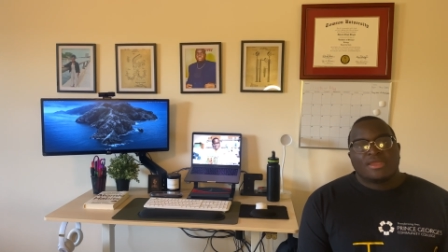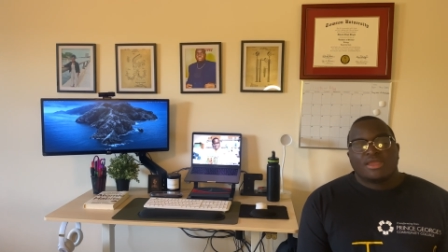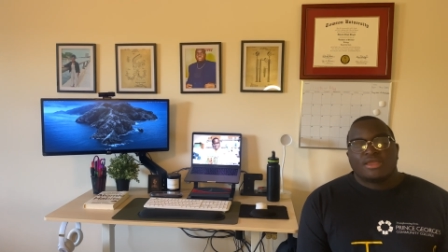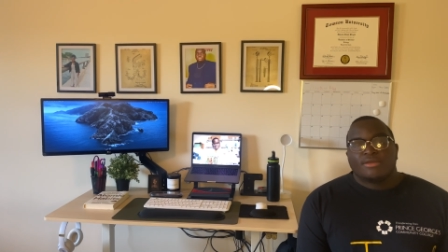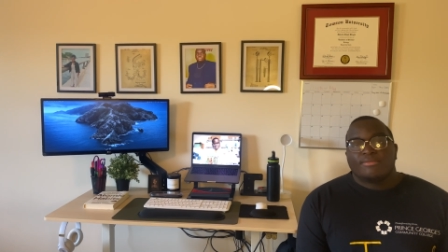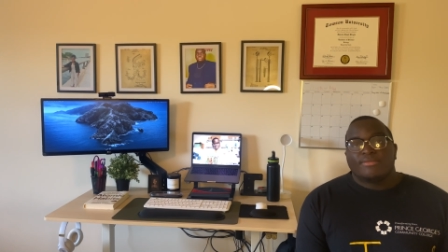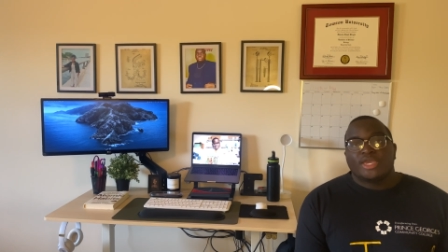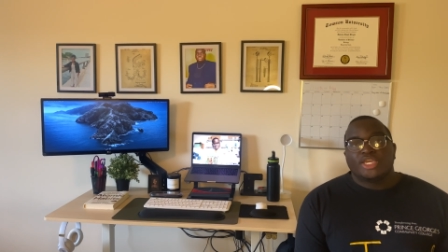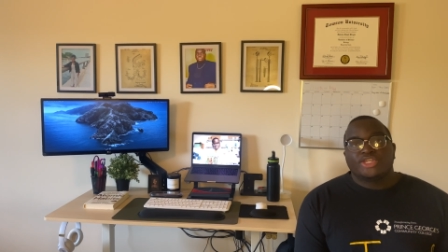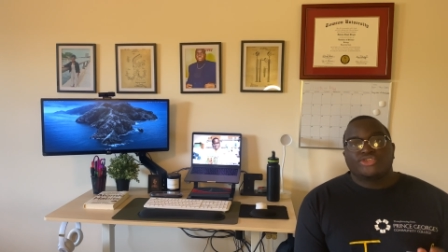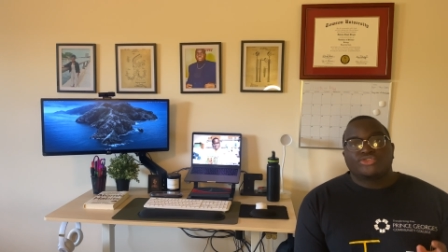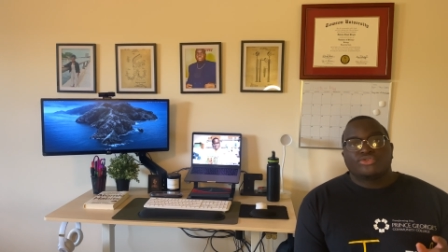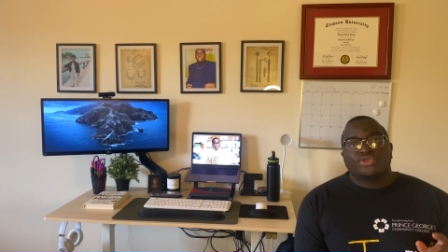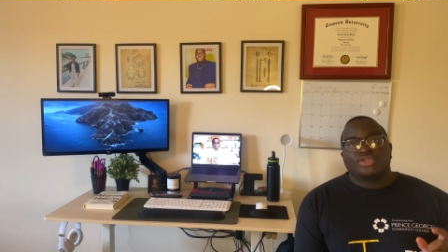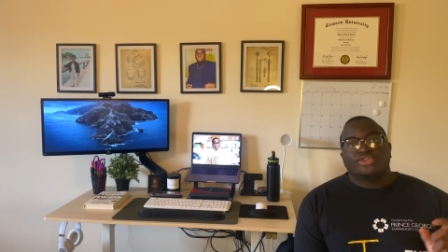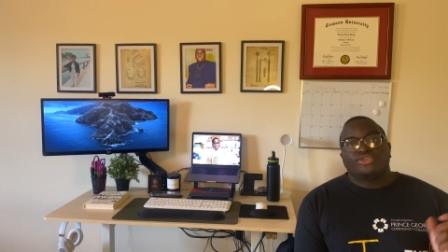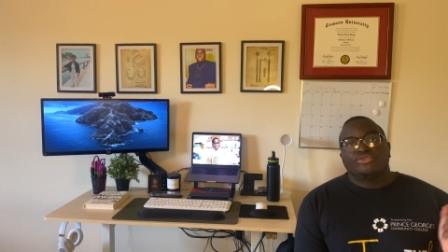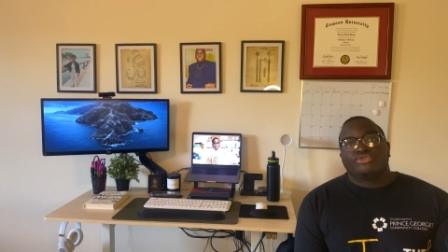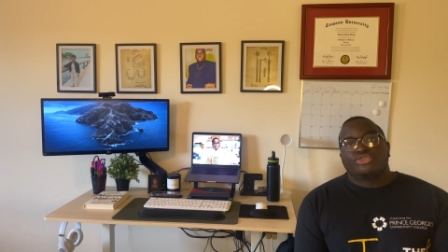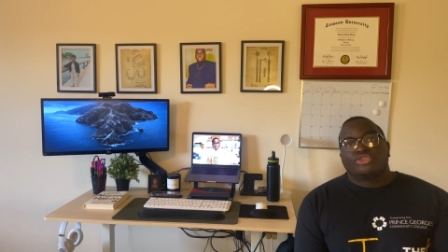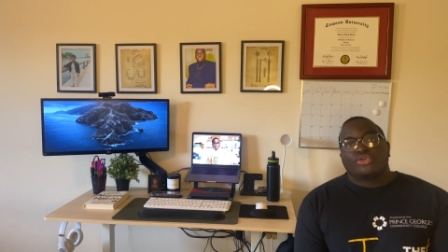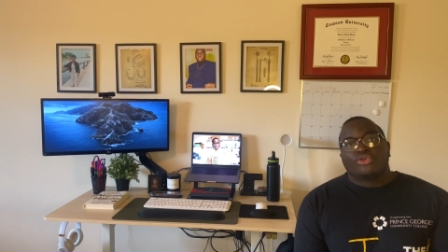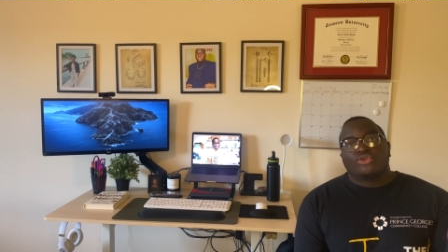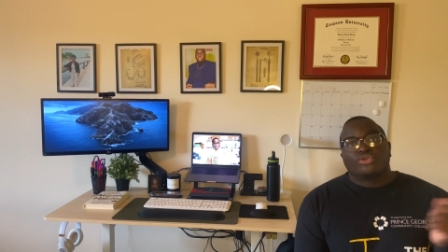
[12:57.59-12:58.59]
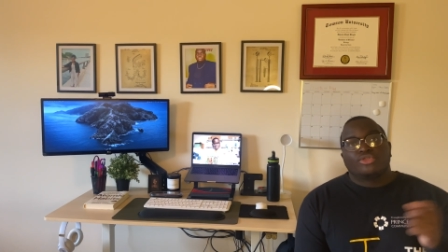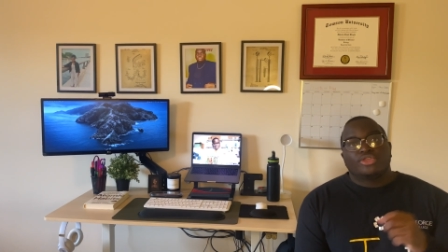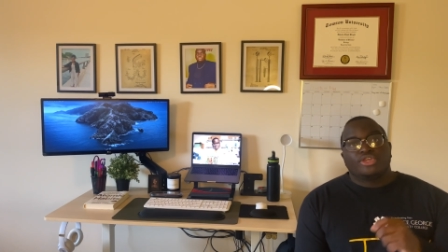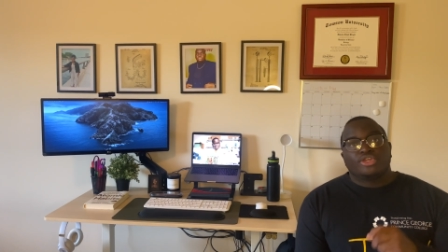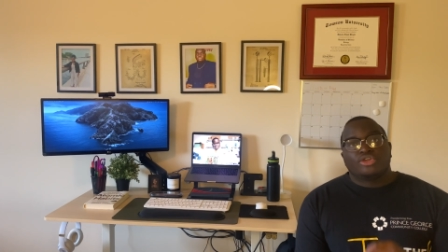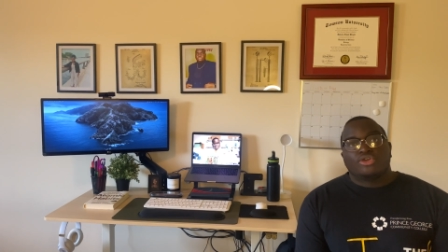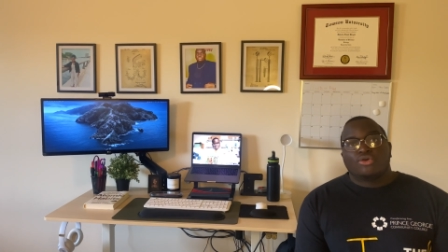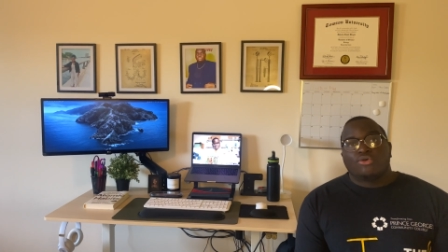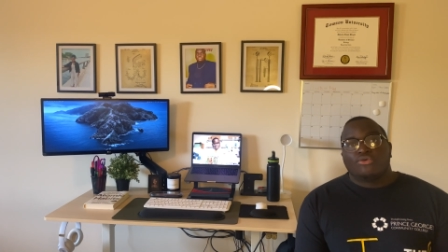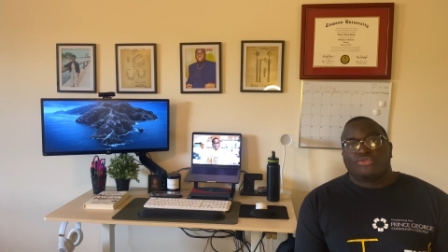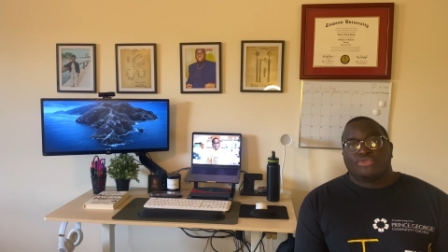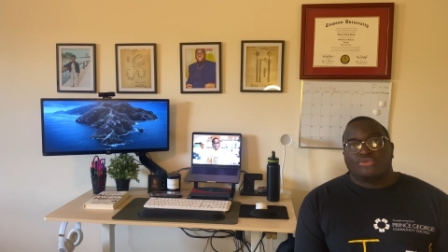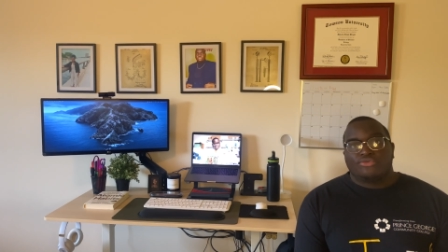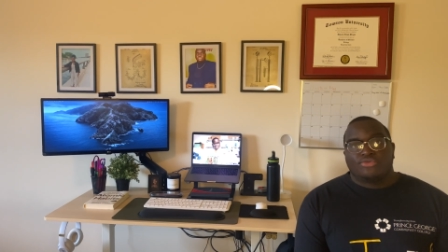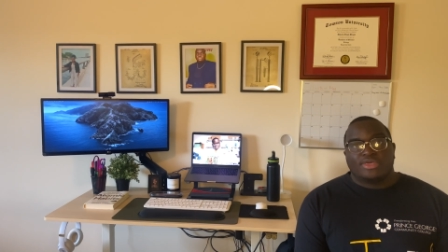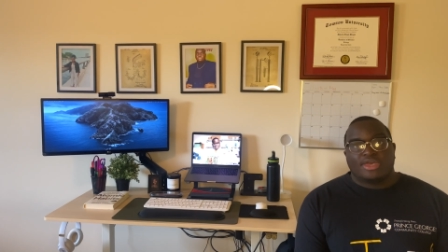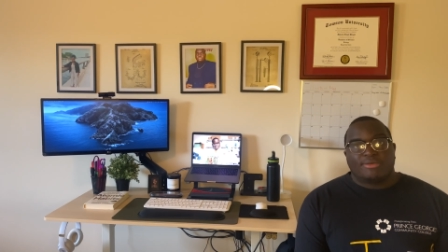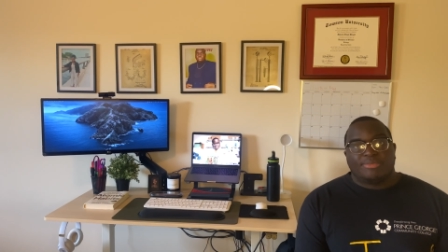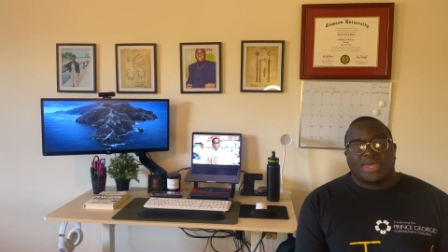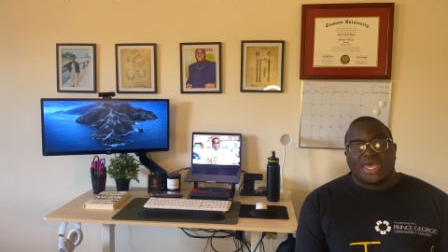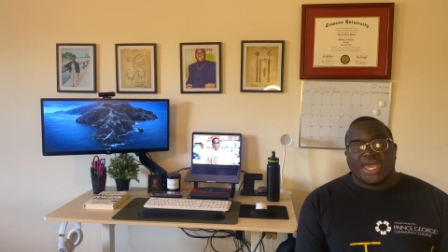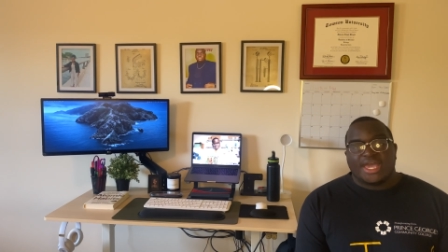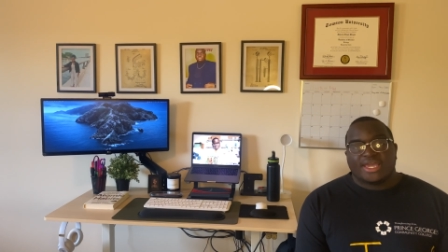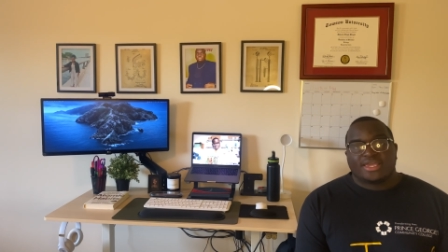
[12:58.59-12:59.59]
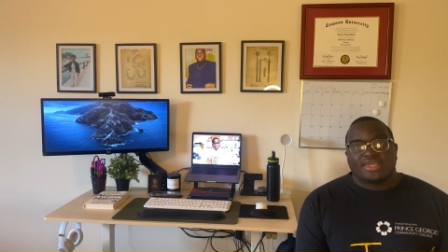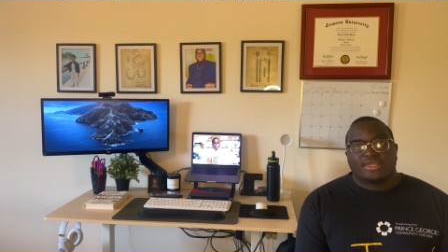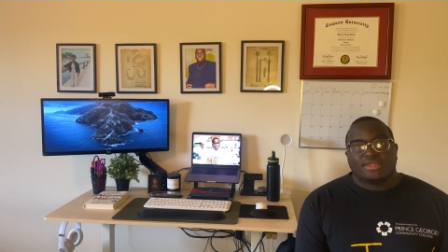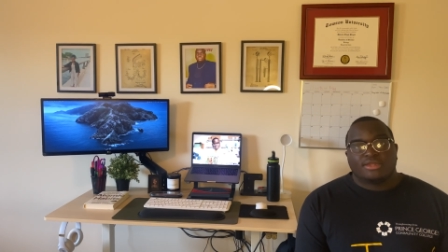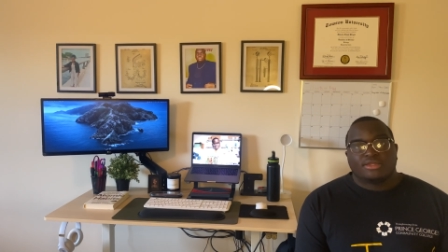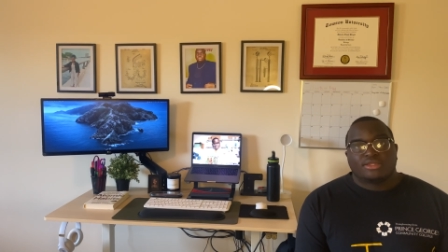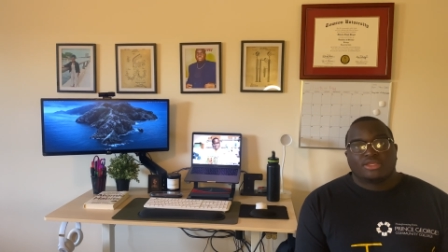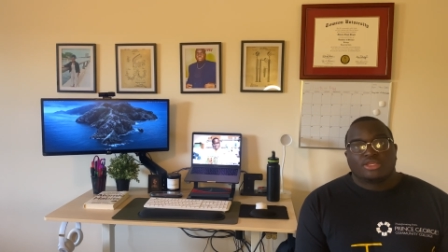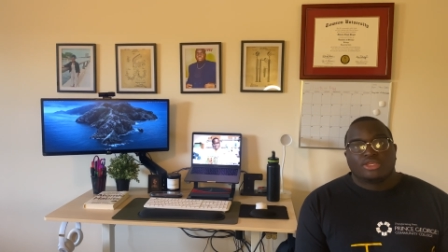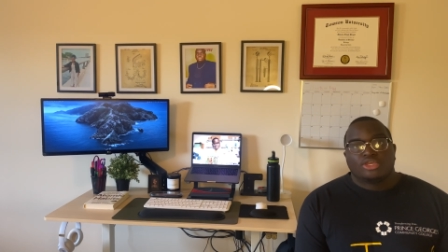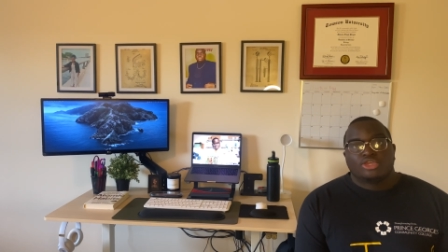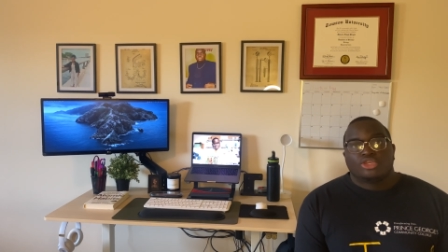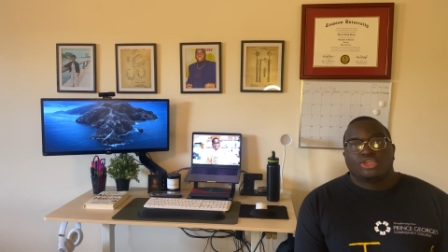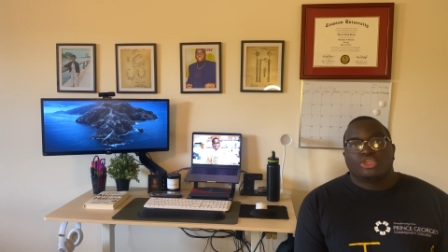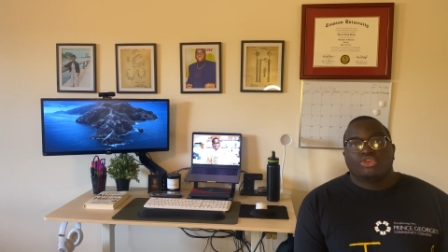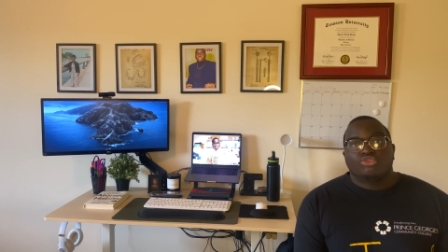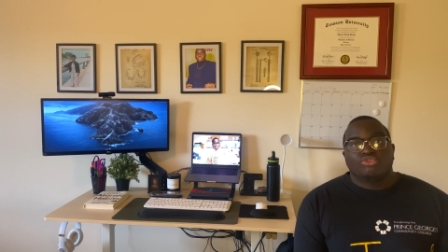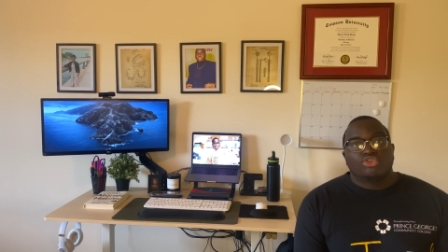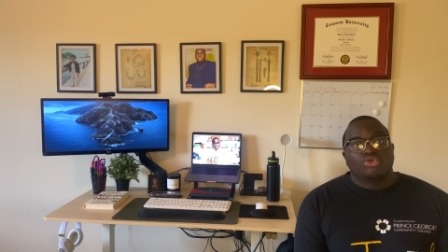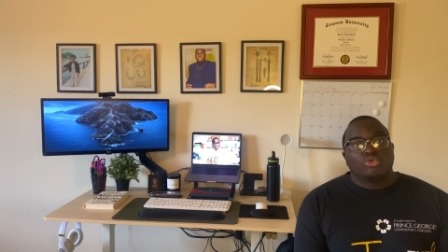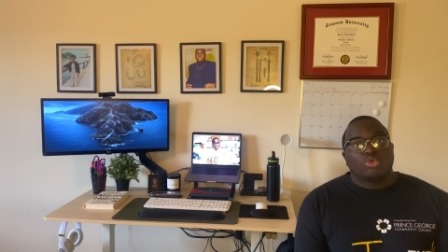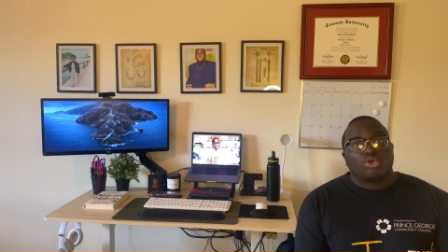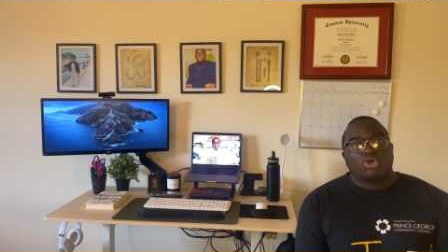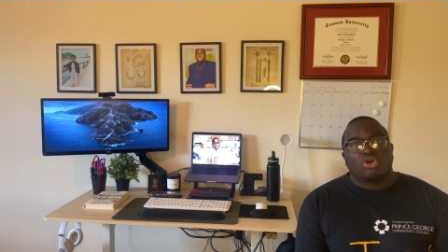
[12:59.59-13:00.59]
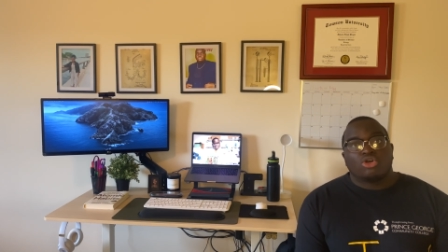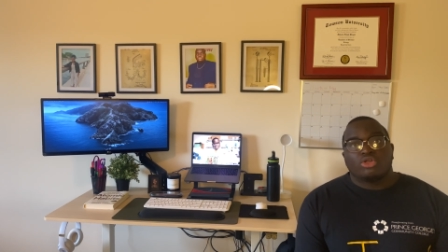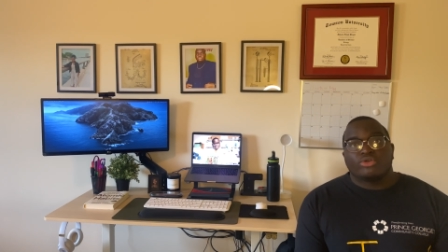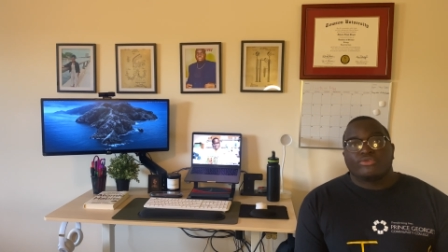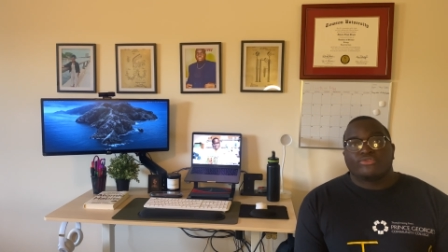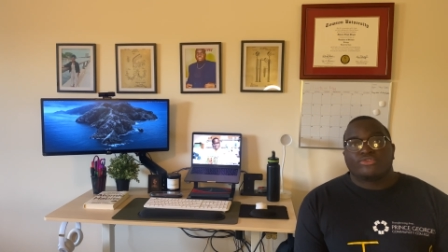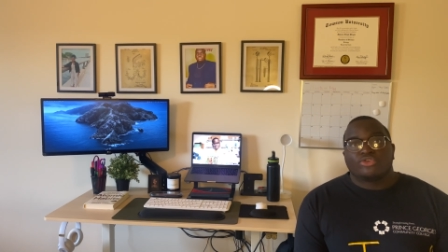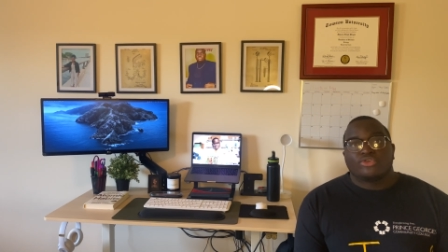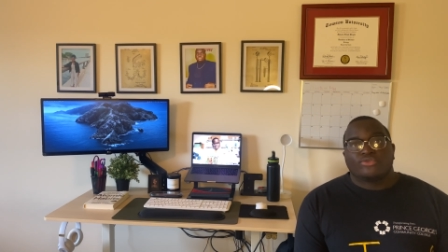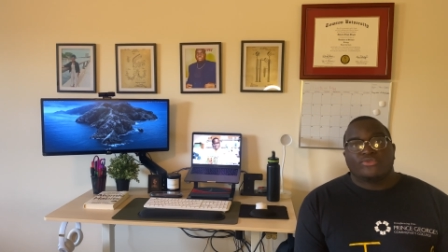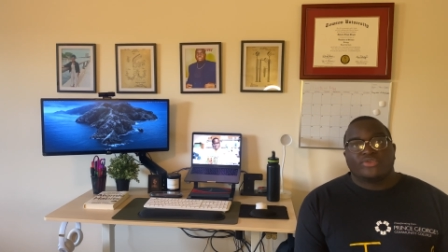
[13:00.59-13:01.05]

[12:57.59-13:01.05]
make sure that you thoroughly go through that packet. You know all of your